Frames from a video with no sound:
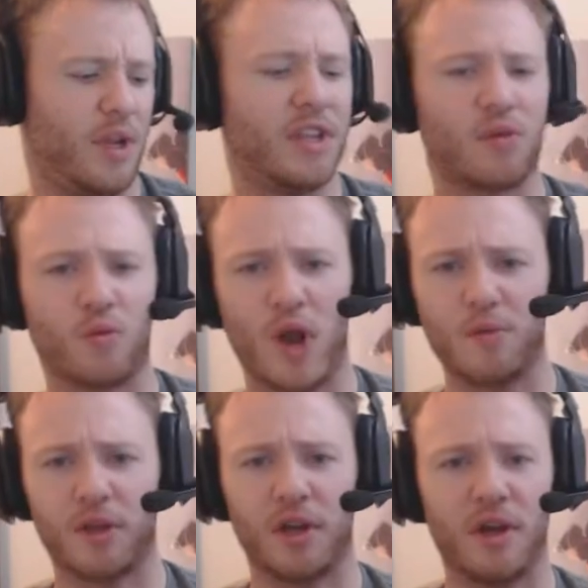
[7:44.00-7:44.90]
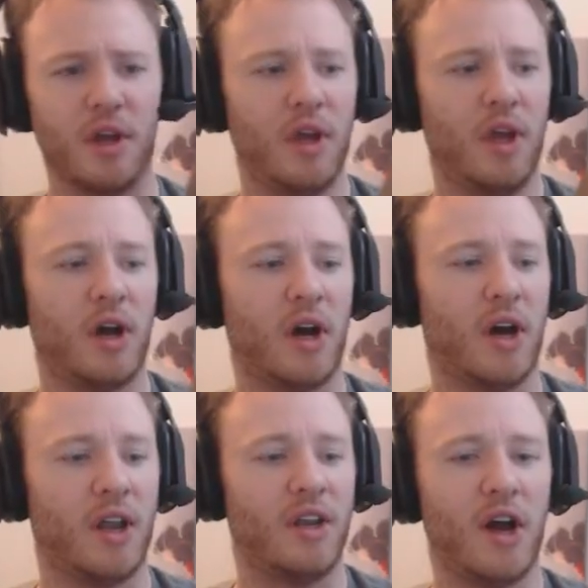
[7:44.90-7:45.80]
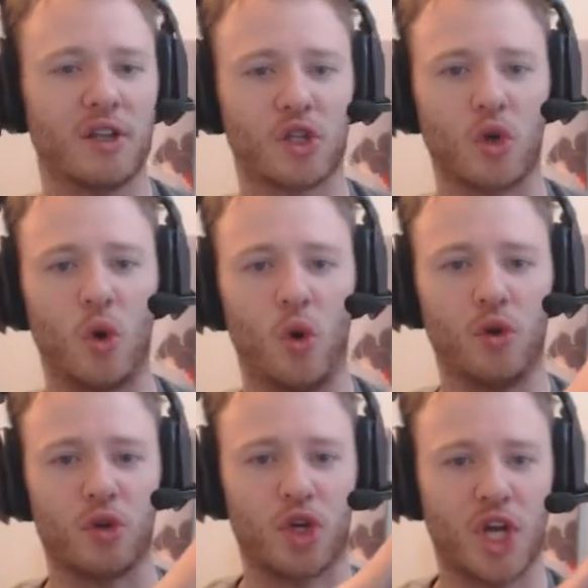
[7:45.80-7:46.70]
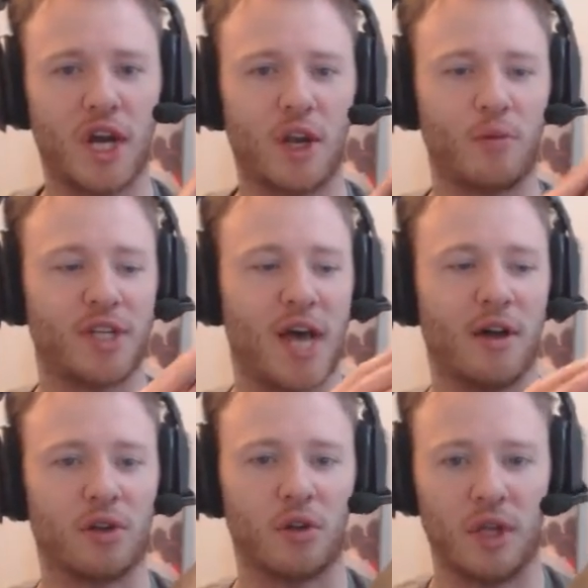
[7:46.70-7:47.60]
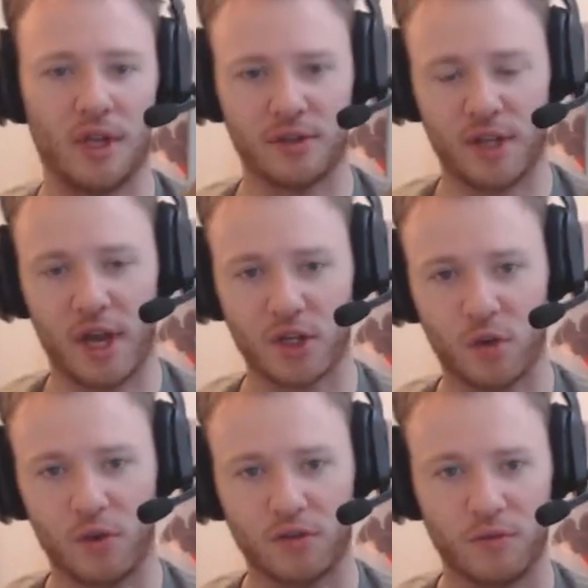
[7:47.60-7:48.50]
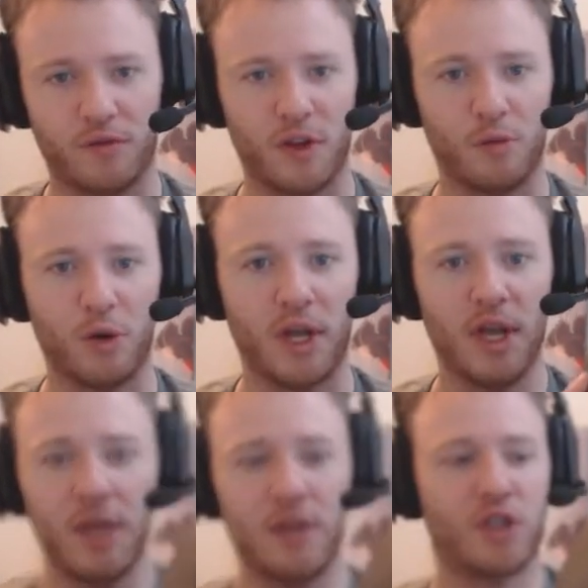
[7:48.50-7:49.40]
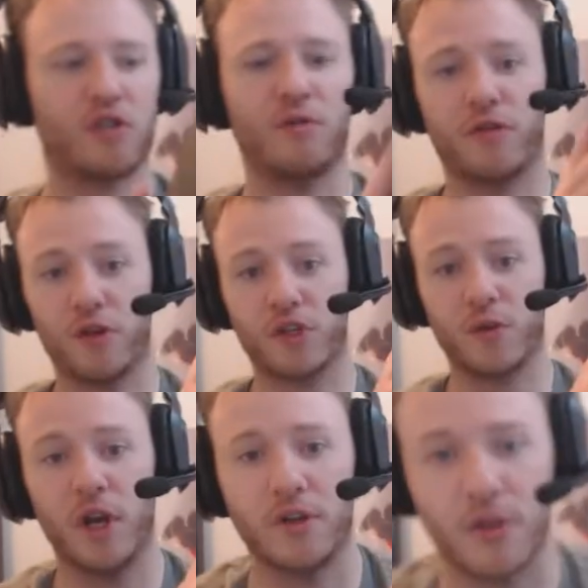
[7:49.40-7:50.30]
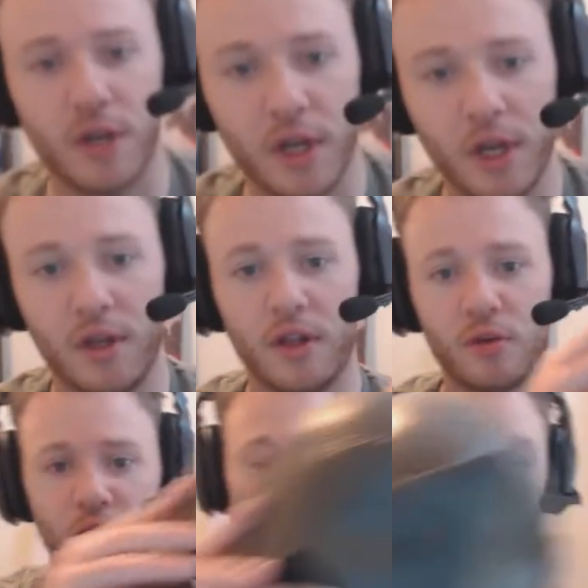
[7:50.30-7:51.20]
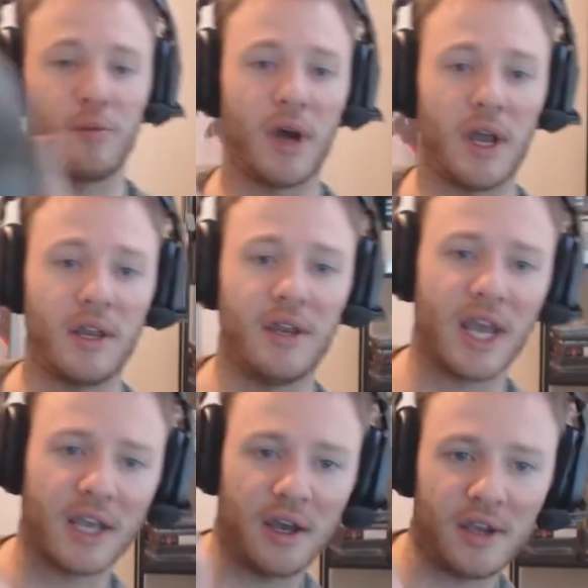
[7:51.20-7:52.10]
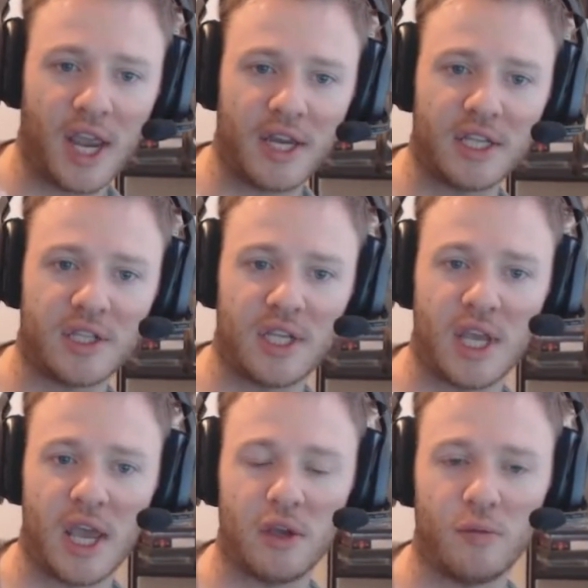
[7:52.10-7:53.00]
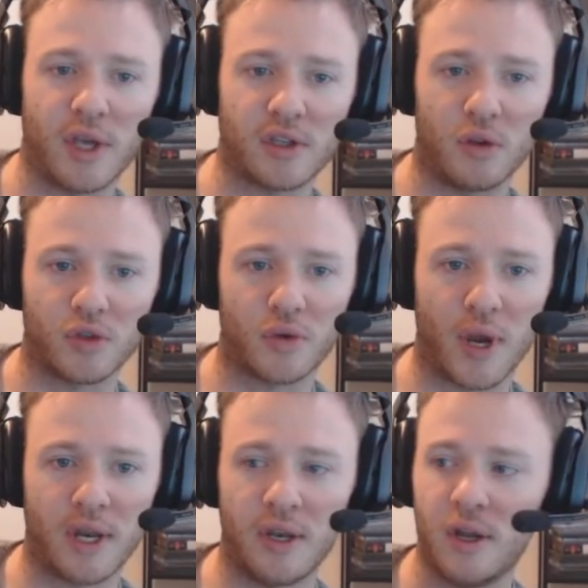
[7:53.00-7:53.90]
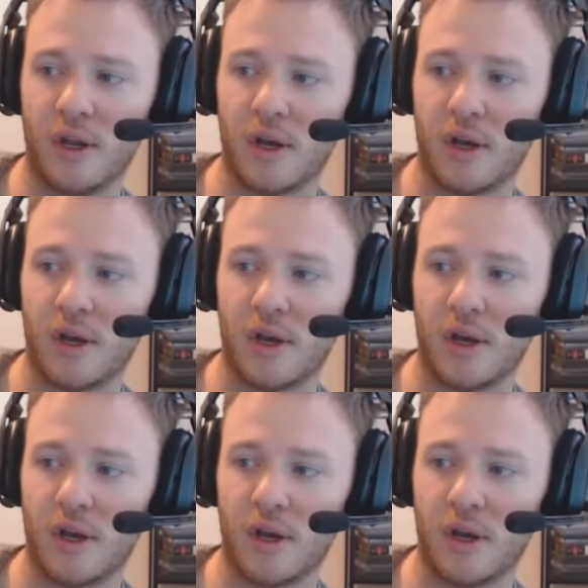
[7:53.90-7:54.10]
It is a replica. Not as gold or shiny or metallic looking as the actual ones from the film. But this is from the first 300. This was made by NECA, N-E-C-E-A, who makes all those great